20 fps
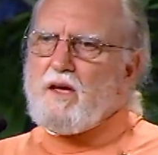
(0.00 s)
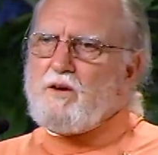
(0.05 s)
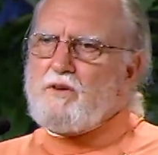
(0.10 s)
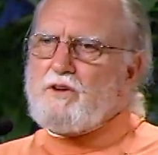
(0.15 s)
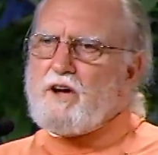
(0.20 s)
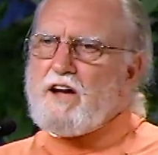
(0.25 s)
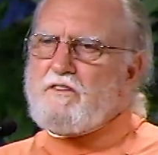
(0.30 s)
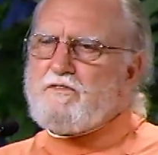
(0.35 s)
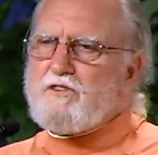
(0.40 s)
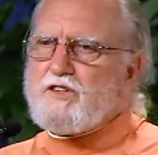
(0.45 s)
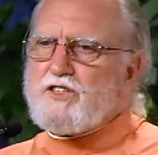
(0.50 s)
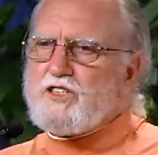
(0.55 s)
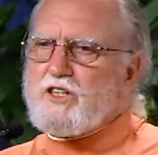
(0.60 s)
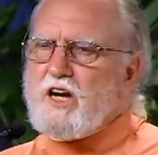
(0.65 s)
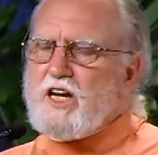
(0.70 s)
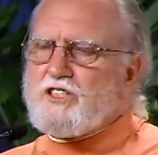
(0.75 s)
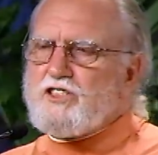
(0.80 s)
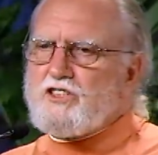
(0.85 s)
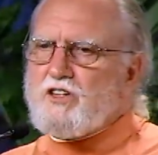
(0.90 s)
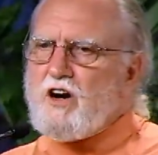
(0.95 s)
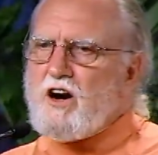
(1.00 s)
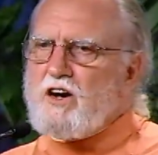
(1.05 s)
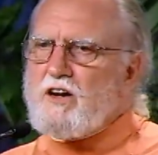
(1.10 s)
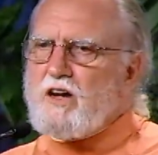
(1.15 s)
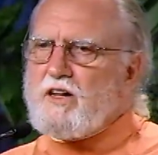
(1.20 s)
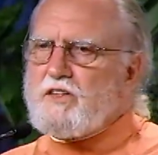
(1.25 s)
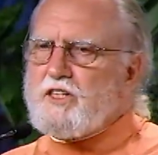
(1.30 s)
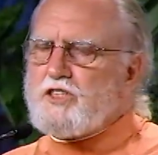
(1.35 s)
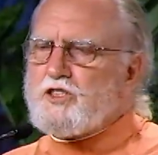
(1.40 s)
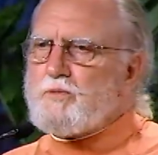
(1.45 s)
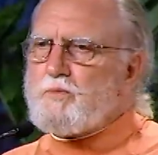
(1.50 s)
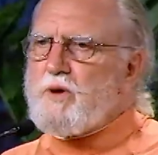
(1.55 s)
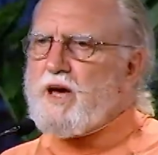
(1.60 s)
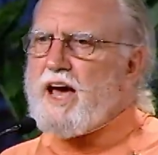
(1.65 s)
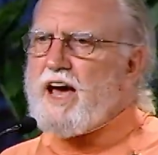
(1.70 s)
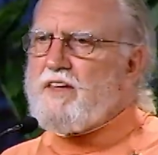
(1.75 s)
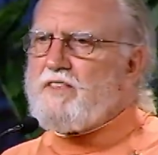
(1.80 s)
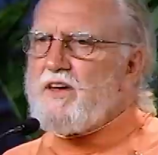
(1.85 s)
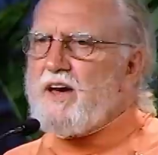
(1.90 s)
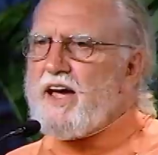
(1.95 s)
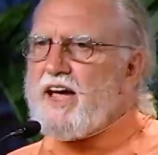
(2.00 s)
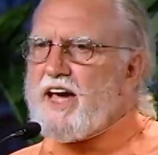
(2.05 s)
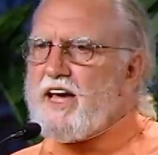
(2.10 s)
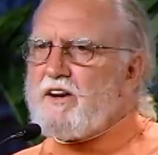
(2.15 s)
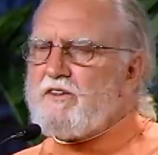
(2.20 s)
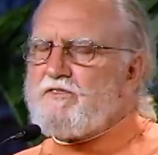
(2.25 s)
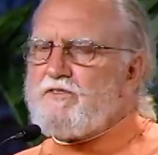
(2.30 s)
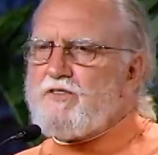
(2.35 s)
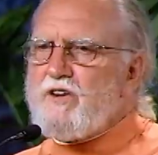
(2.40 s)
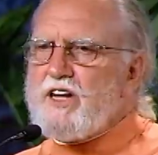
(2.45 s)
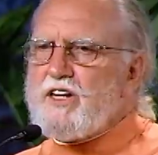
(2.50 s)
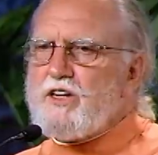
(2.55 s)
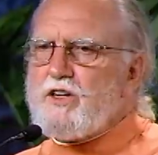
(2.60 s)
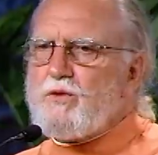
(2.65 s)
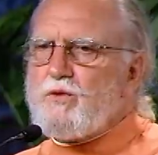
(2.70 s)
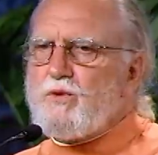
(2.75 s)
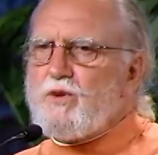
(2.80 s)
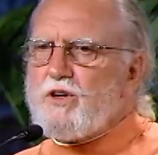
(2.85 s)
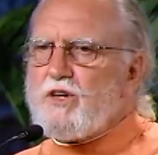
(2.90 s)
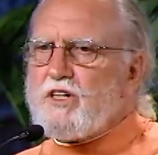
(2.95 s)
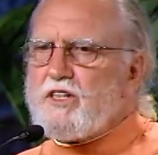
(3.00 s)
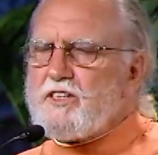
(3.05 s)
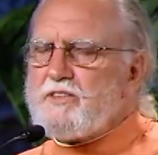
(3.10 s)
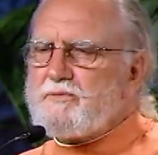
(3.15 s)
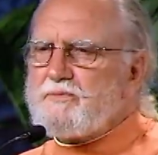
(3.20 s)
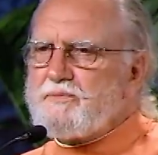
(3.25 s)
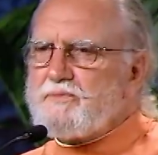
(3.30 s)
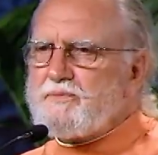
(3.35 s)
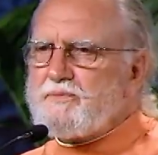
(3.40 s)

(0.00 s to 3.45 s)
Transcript: When I first got started on this path, I had a friend at work.